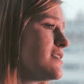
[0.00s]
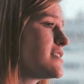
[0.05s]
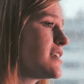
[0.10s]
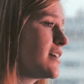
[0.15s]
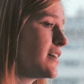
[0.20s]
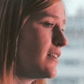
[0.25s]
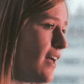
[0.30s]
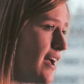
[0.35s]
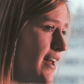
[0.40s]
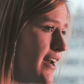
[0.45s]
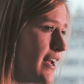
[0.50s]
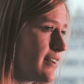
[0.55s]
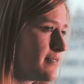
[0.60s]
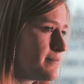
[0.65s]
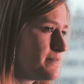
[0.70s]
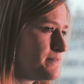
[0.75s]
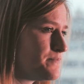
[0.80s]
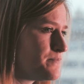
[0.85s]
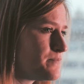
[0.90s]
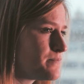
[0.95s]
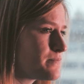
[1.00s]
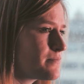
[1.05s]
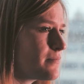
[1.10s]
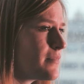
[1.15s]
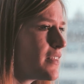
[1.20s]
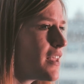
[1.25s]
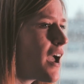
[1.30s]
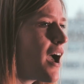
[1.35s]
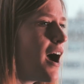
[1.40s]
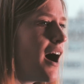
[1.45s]
is declining.
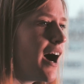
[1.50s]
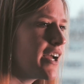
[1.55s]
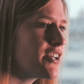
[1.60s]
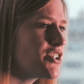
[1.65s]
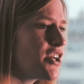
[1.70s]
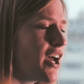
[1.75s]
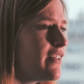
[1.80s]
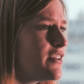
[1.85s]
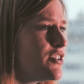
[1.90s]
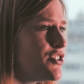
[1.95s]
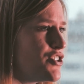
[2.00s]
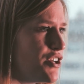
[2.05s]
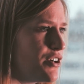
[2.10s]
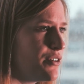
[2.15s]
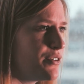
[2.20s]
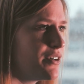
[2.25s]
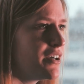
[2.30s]
I challenge you,